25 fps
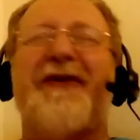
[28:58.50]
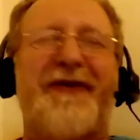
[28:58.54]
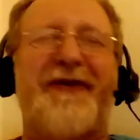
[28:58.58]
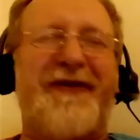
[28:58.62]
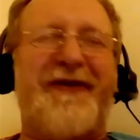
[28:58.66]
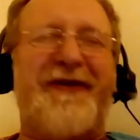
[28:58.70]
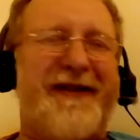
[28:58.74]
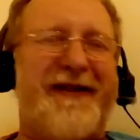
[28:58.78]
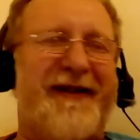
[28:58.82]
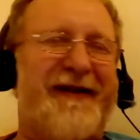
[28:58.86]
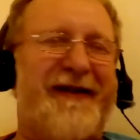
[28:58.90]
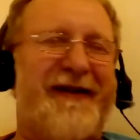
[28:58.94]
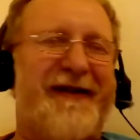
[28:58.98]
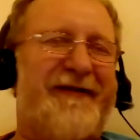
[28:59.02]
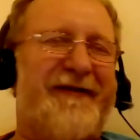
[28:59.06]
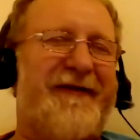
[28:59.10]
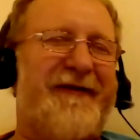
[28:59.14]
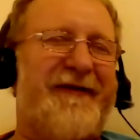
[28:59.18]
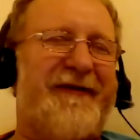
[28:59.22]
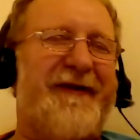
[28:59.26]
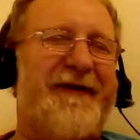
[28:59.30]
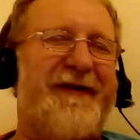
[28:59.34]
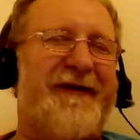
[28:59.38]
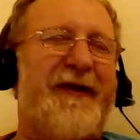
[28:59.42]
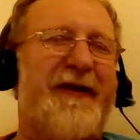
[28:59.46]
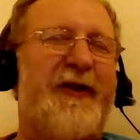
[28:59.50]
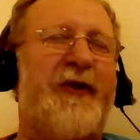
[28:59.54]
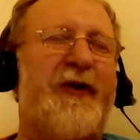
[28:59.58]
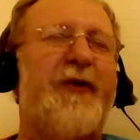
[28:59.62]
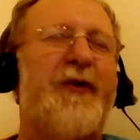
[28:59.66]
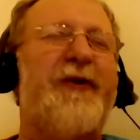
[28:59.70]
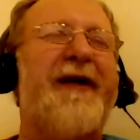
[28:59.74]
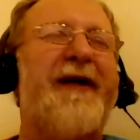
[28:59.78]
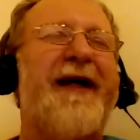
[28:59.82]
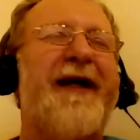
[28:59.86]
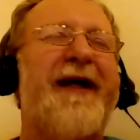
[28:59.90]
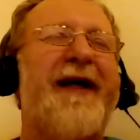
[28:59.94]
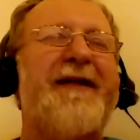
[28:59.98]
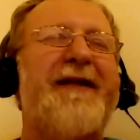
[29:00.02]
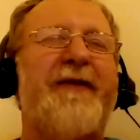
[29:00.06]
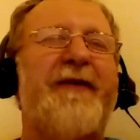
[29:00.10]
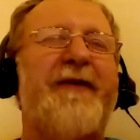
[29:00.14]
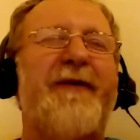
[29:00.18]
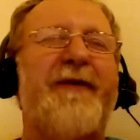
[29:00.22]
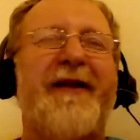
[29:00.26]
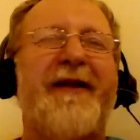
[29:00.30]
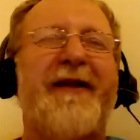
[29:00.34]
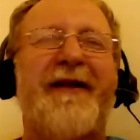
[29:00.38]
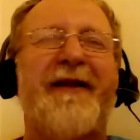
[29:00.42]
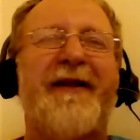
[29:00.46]
yourself, uniting
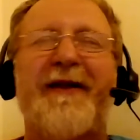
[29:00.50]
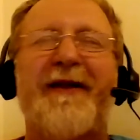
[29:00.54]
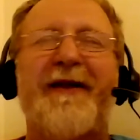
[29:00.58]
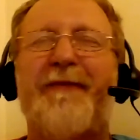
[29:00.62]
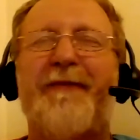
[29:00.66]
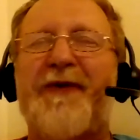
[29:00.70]
with another